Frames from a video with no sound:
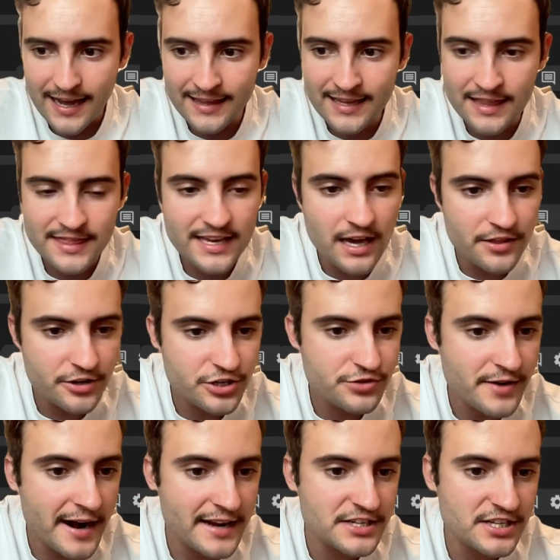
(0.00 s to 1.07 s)
And then the other
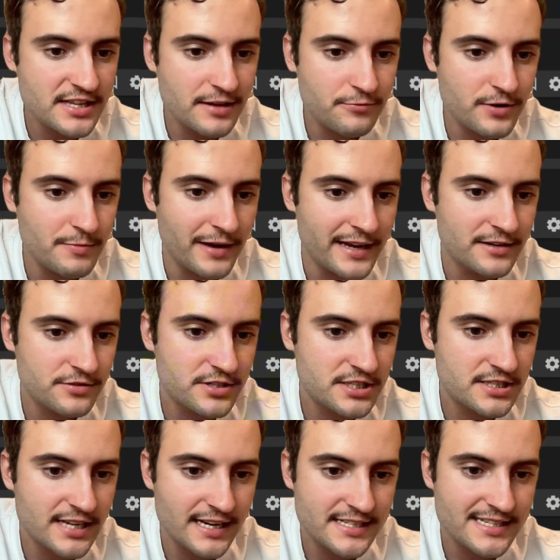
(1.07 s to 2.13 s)
strategy that we might
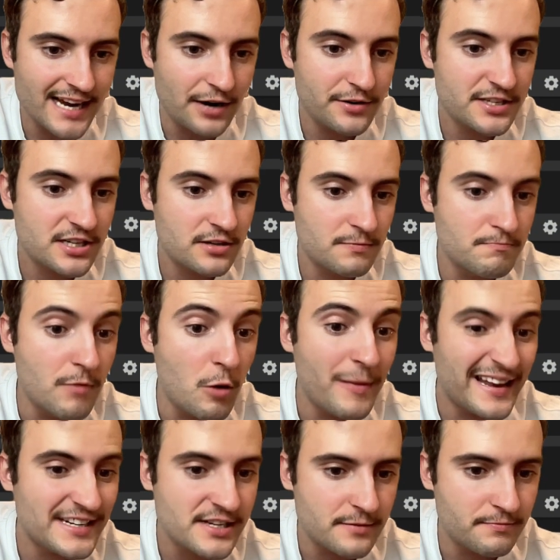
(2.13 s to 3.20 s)
test out is
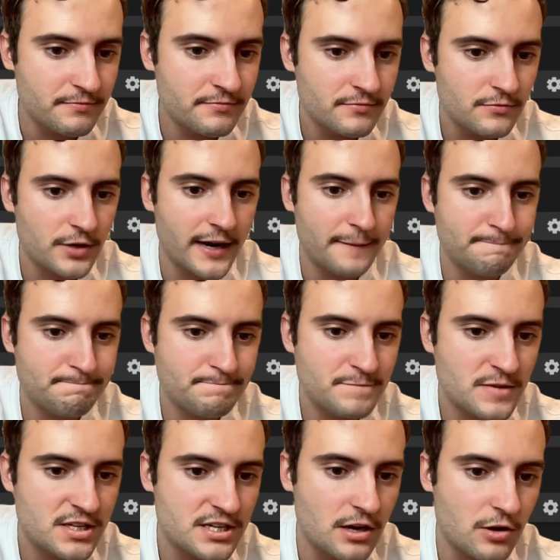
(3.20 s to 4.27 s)
momentum, right?
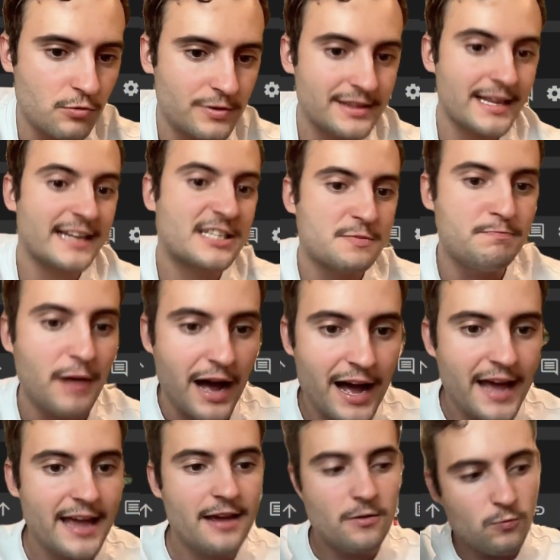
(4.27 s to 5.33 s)
So let's
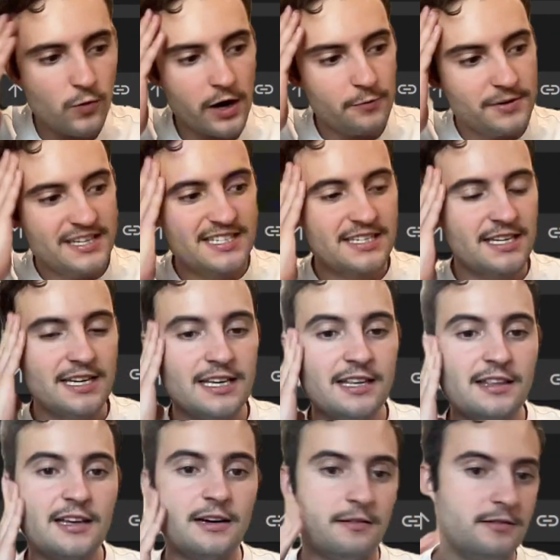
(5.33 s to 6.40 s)
buy when we
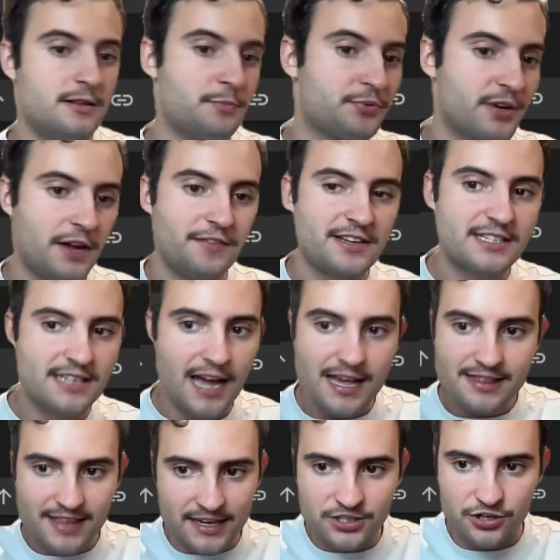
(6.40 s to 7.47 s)
see that the previous
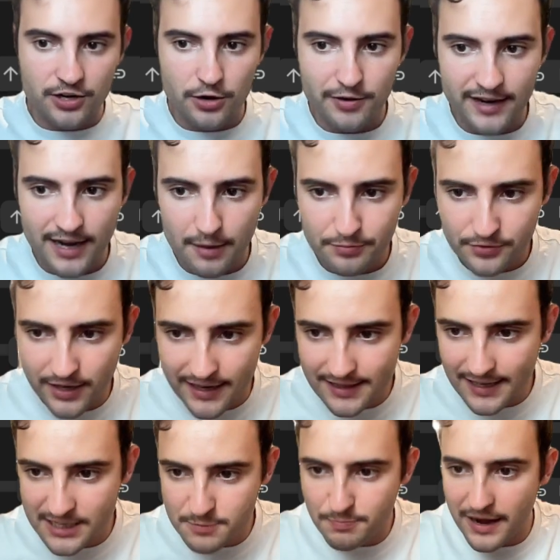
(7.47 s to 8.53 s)
day things are going up,
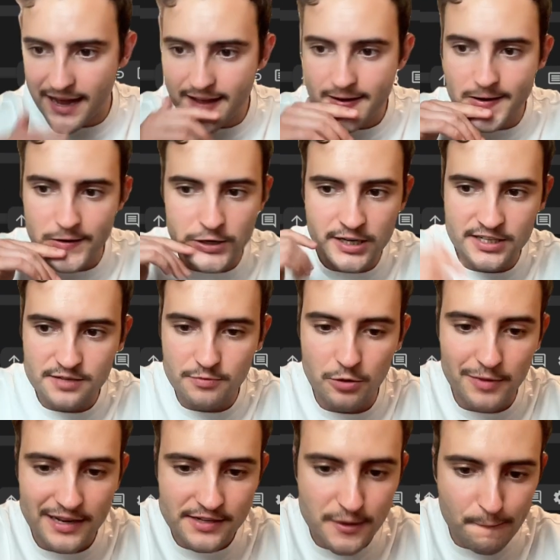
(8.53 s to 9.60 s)
right? Let's buy according to
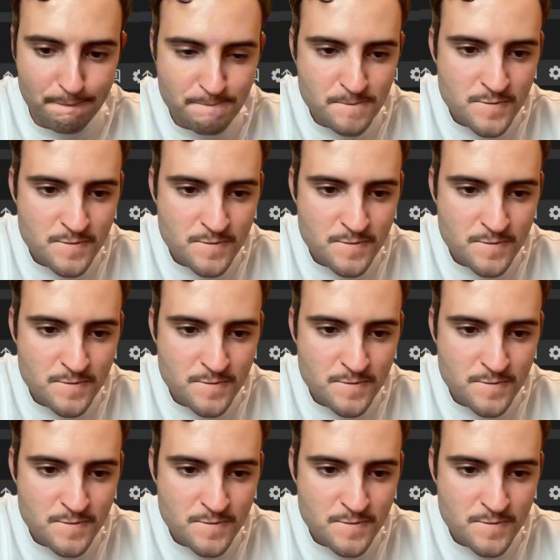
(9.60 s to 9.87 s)
momentum.